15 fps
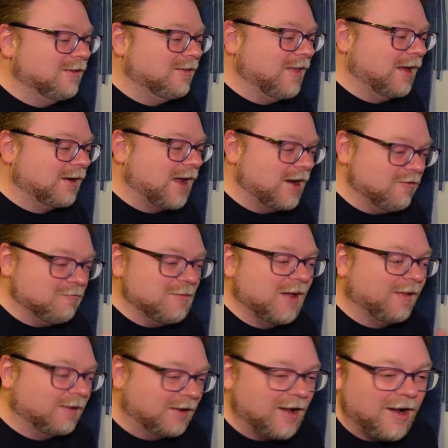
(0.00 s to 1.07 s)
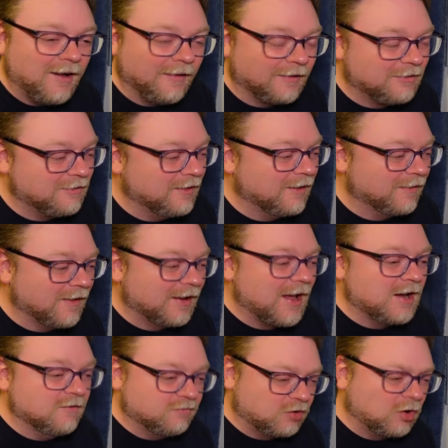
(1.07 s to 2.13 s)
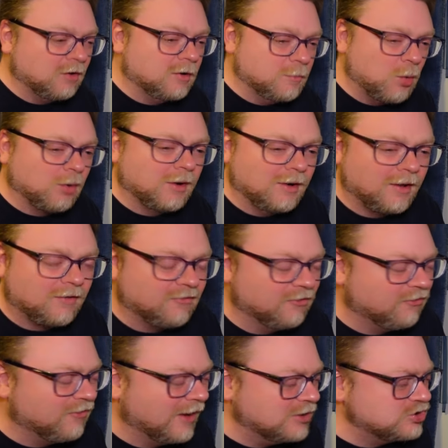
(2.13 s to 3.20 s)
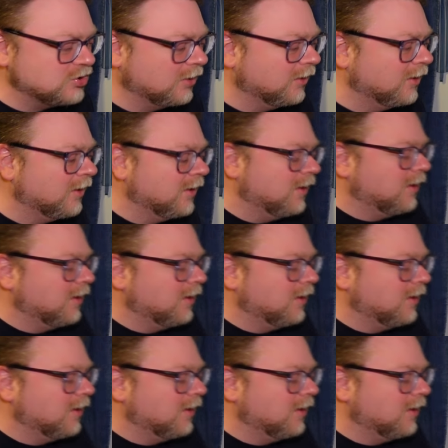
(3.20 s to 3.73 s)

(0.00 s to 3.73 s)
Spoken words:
kind of melancholic thing that kind of turned more existential,